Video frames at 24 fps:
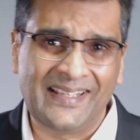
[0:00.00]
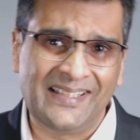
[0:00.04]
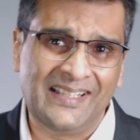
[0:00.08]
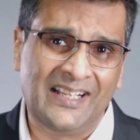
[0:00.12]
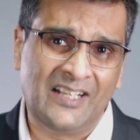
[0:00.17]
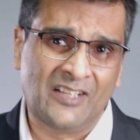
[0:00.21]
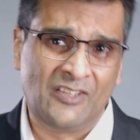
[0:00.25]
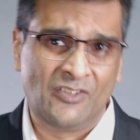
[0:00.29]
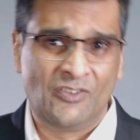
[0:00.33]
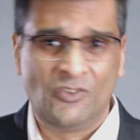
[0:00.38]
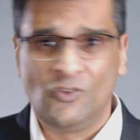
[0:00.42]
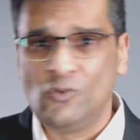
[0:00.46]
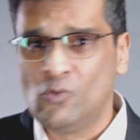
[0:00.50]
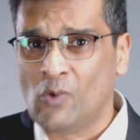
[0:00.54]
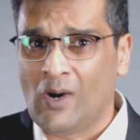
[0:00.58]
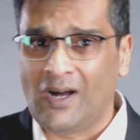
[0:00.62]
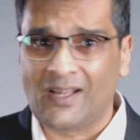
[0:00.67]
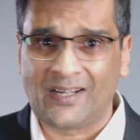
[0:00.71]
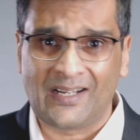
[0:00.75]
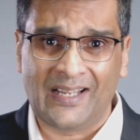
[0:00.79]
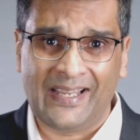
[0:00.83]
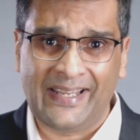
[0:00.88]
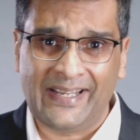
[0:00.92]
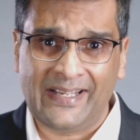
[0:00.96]
that you
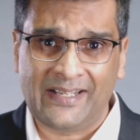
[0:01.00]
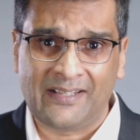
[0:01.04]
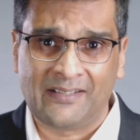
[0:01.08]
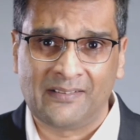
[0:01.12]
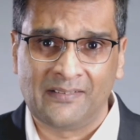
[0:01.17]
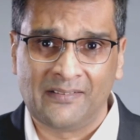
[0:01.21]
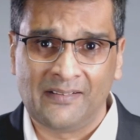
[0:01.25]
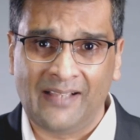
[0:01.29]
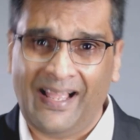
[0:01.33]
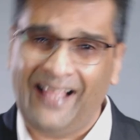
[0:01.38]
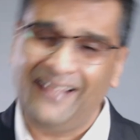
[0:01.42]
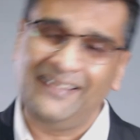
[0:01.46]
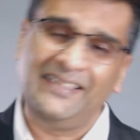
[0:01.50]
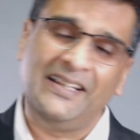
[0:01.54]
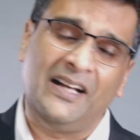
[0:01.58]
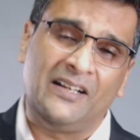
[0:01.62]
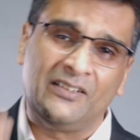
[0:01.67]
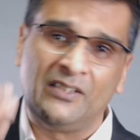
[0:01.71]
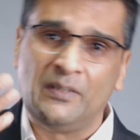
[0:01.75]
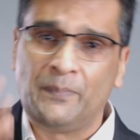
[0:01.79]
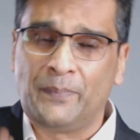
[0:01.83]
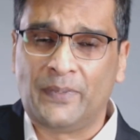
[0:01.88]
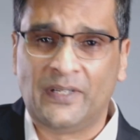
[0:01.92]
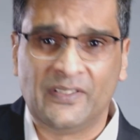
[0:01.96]
are right and the
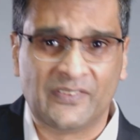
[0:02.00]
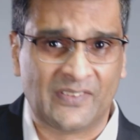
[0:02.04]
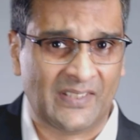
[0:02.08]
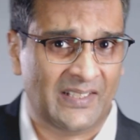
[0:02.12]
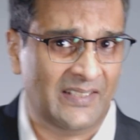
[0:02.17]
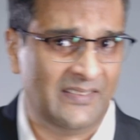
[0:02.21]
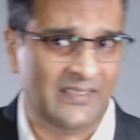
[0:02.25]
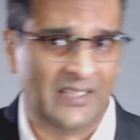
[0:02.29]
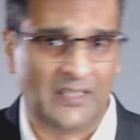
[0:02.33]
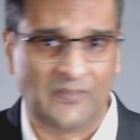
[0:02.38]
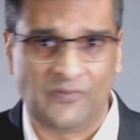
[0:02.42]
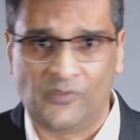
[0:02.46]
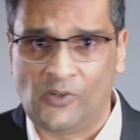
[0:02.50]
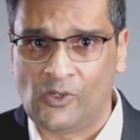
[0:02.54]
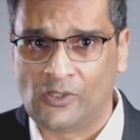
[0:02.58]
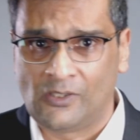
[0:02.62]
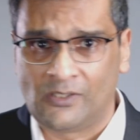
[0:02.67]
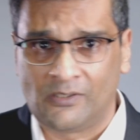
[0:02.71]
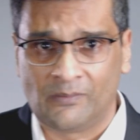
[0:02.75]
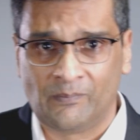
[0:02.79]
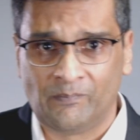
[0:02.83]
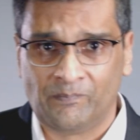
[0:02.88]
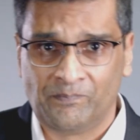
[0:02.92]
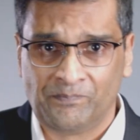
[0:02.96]
other person is at
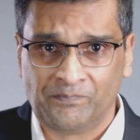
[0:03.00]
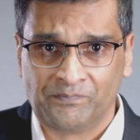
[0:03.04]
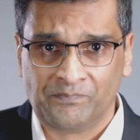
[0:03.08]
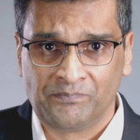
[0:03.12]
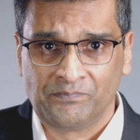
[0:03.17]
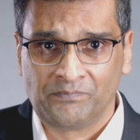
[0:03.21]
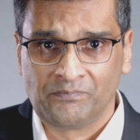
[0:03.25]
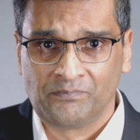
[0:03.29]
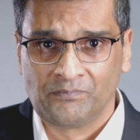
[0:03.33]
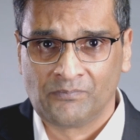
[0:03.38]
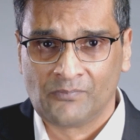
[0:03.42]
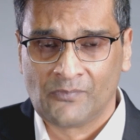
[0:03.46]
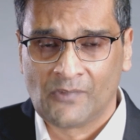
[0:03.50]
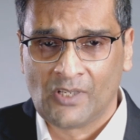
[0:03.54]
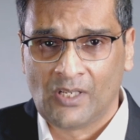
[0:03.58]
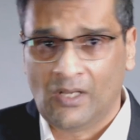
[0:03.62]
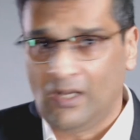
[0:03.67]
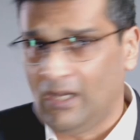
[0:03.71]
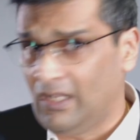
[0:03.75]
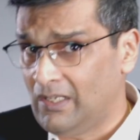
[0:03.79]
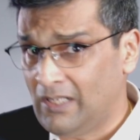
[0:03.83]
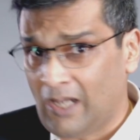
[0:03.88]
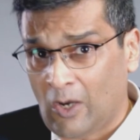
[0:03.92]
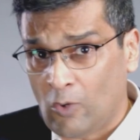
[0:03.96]
fault.
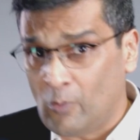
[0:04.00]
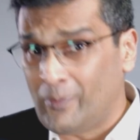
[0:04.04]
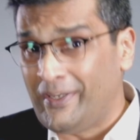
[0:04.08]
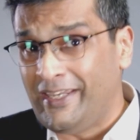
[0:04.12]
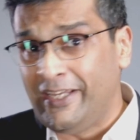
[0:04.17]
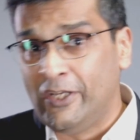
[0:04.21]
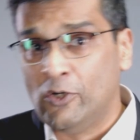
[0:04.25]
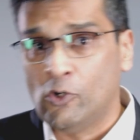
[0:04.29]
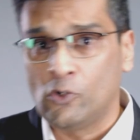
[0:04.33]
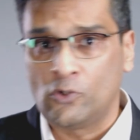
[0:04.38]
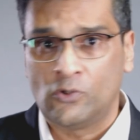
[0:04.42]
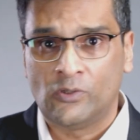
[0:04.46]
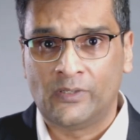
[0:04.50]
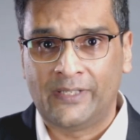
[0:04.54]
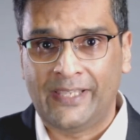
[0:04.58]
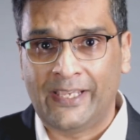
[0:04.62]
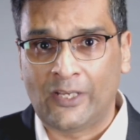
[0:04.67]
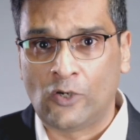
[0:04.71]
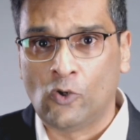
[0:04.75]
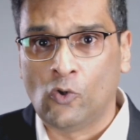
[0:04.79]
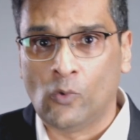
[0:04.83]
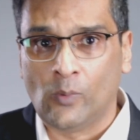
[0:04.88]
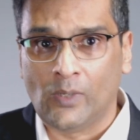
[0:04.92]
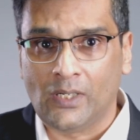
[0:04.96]
Allow ego to
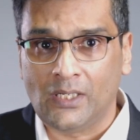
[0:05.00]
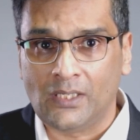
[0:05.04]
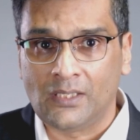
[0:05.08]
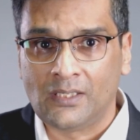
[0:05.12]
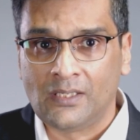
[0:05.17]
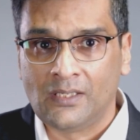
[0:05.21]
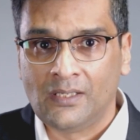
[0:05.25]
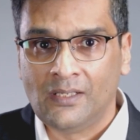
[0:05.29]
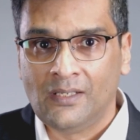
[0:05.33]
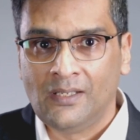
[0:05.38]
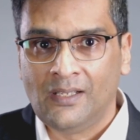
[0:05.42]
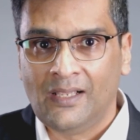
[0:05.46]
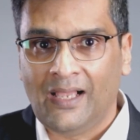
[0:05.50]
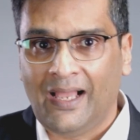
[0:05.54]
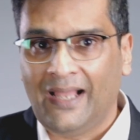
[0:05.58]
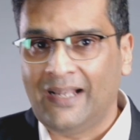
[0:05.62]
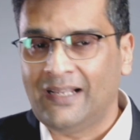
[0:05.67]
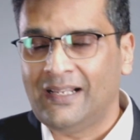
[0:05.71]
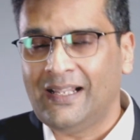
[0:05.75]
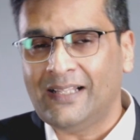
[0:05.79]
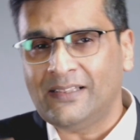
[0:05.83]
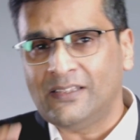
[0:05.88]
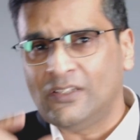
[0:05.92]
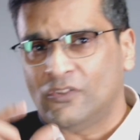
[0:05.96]
take over
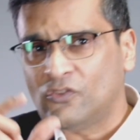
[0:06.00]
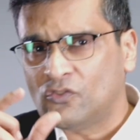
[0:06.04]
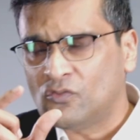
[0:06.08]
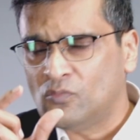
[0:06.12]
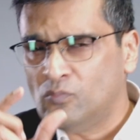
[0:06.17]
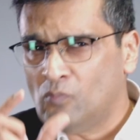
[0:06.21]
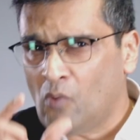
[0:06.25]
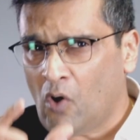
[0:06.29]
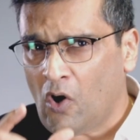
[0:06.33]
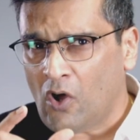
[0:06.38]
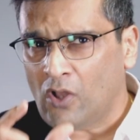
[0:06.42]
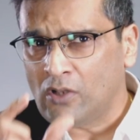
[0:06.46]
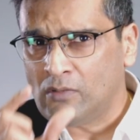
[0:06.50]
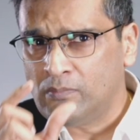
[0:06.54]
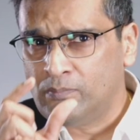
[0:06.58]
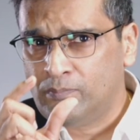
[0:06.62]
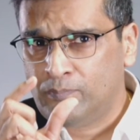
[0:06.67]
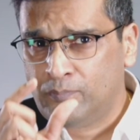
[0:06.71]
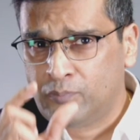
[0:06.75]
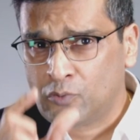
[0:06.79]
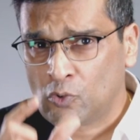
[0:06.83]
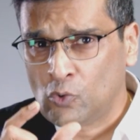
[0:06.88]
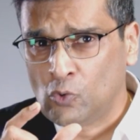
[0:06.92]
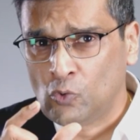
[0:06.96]
and let the small
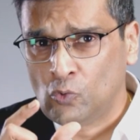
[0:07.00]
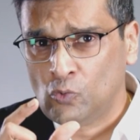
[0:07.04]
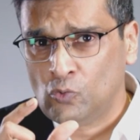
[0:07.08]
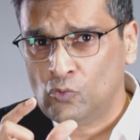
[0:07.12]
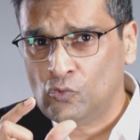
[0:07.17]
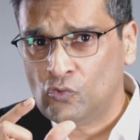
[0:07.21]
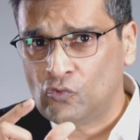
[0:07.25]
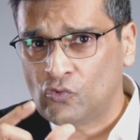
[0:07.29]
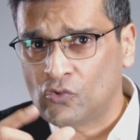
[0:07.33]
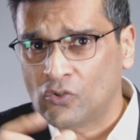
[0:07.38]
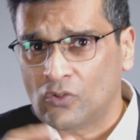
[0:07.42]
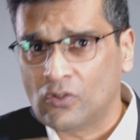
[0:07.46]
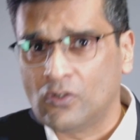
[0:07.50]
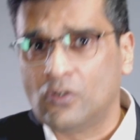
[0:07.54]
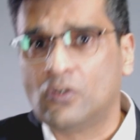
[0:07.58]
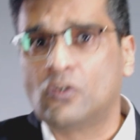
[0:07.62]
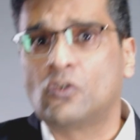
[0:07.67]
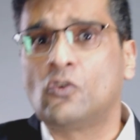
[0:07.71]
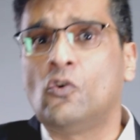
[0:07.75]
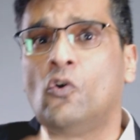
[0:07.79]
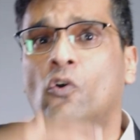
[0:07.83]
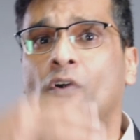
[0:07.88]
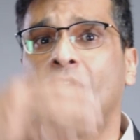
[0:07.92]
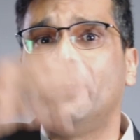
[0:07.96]
bruise
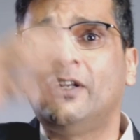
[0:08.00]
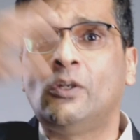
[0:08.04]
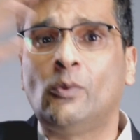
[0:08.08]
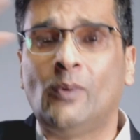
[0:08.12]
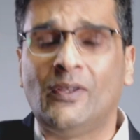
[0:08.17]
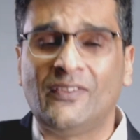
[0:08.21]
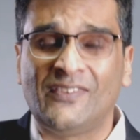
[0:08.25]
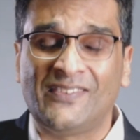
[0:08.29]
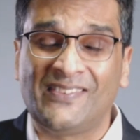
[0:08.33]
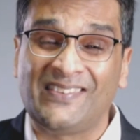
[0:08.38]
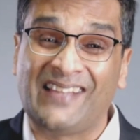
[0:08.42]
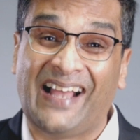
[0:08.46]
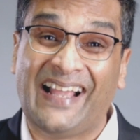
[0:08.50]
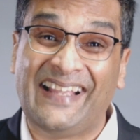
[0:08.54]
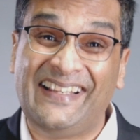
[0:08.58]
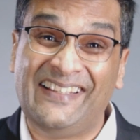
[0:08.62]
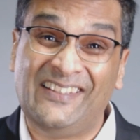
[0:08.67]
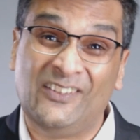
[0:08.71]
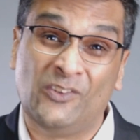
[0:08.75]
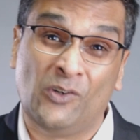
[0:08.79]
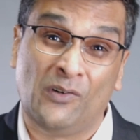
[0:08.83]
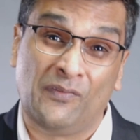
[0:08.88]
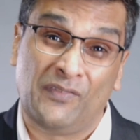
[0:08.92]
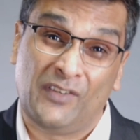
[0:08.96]
grow into a
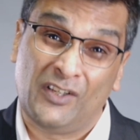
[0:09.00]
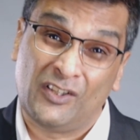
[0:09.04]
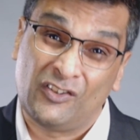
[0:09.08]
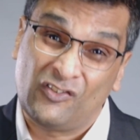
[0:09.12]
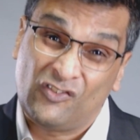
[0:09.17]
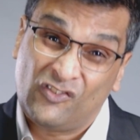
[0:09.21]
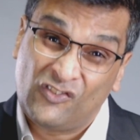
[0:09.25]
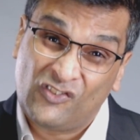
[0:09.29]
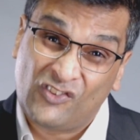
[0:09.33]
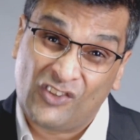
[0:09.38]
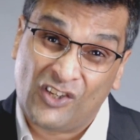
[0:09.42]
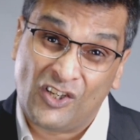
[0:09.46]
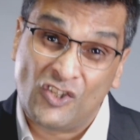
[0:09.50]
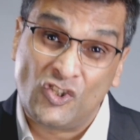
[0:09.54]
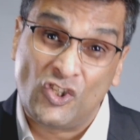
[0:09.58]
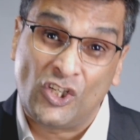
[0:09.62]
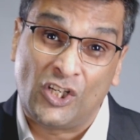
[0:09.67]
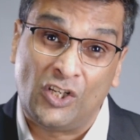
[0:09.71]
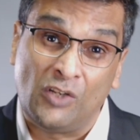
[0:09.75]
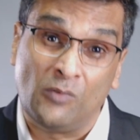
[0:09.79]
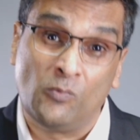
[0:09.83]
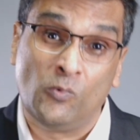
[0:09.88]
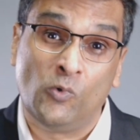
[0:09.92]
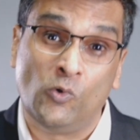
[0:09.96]
size of a
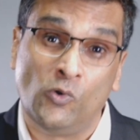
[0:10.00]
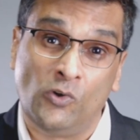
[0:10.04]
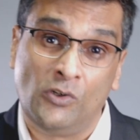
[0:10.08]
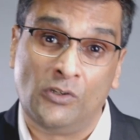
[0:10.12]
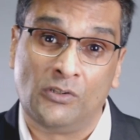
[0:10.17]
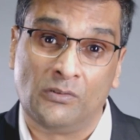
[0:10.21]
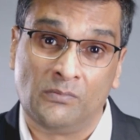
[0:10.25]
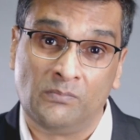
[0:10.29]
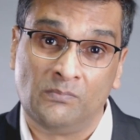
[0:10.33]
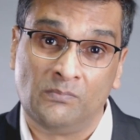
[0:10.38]
surgical wound.